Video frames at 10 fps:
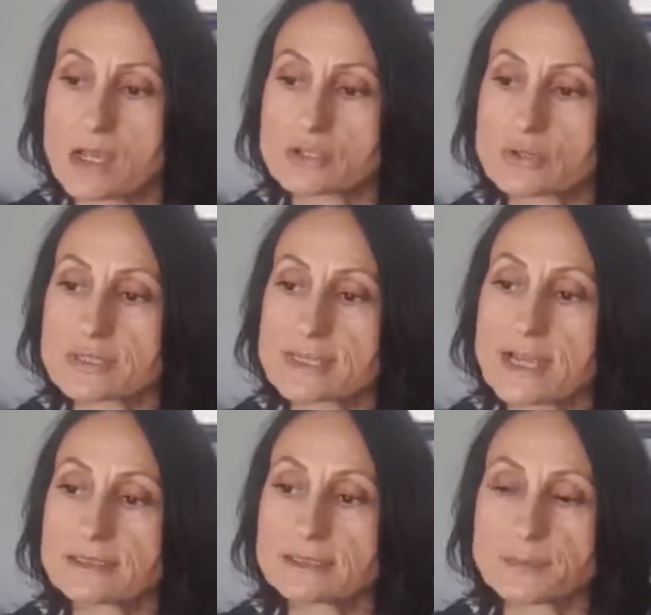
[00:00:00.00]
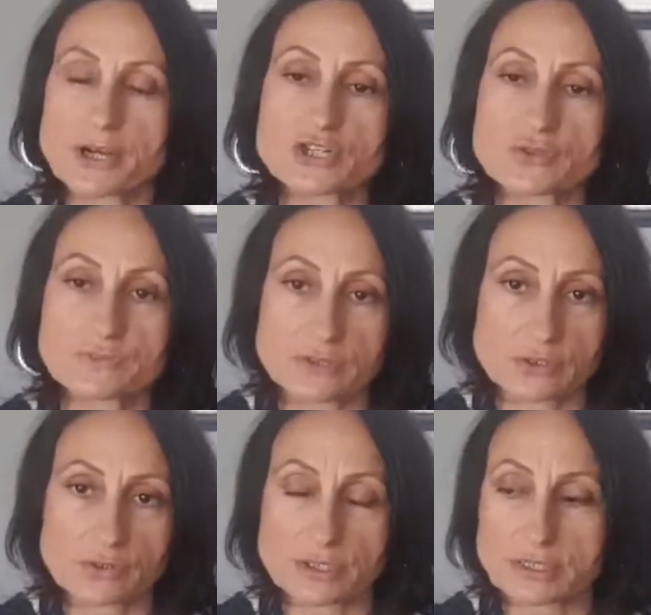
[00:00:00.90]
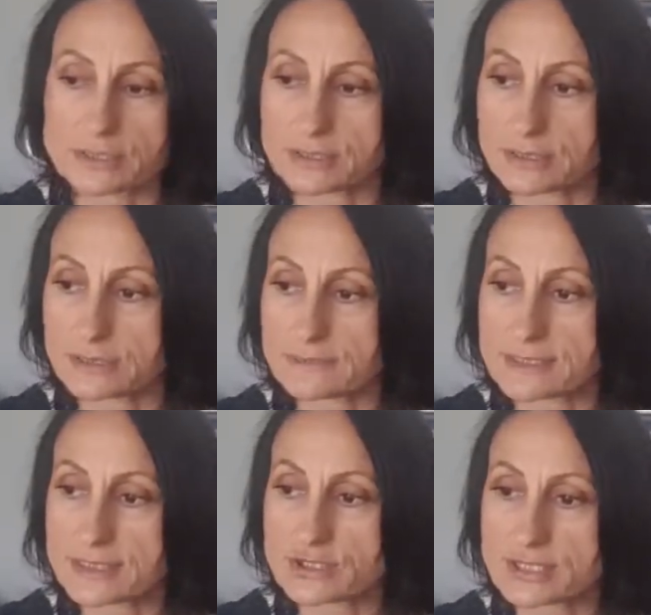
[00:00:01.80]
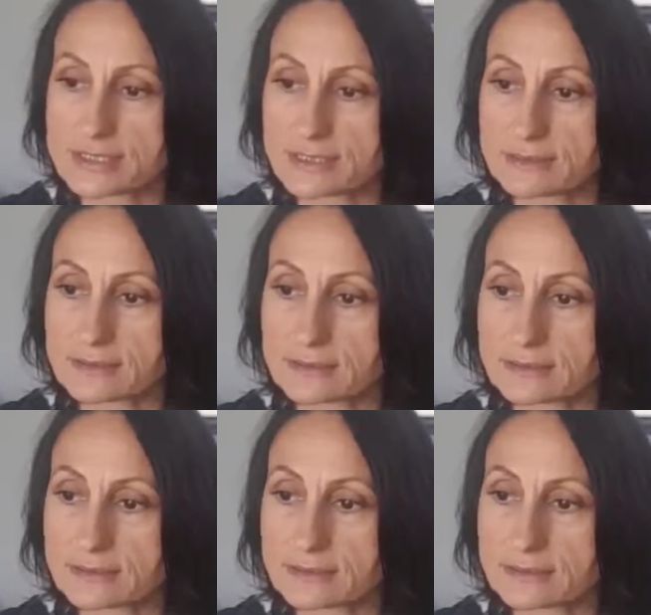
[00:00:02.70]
So anxiety and depression, we know that we see just that